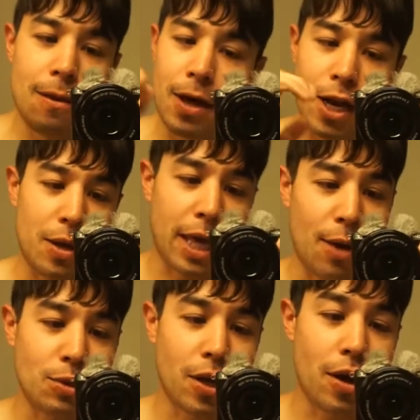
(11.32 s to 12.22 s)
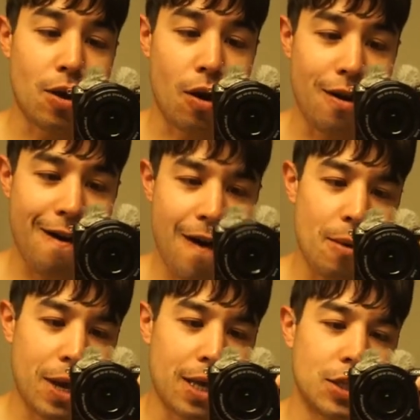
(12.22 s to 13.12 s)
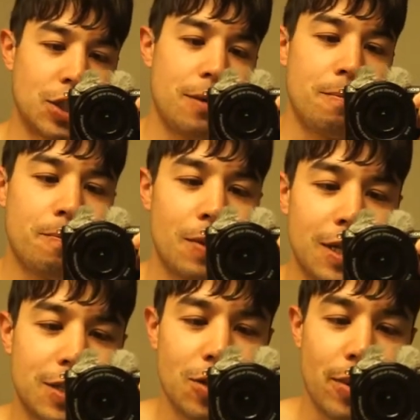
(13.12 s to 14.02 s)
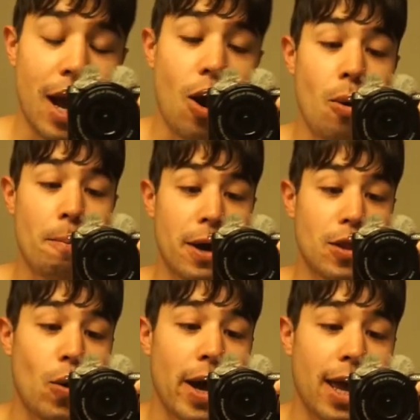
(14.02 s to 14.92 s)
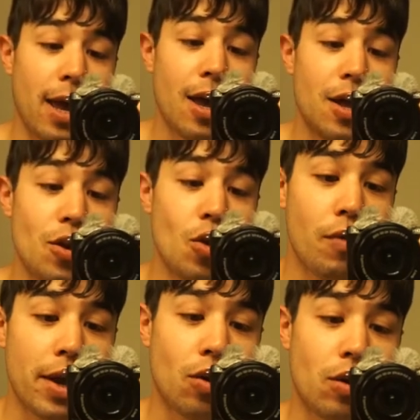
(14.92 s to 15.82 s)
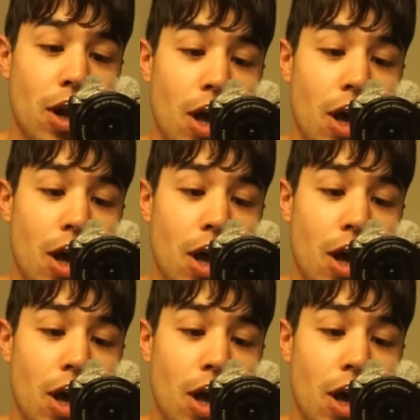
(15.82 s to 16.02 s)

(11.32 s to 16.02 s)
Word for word: I don't care what's going on, I'm hitting the gym. Let's do it. Oh, by the way, new record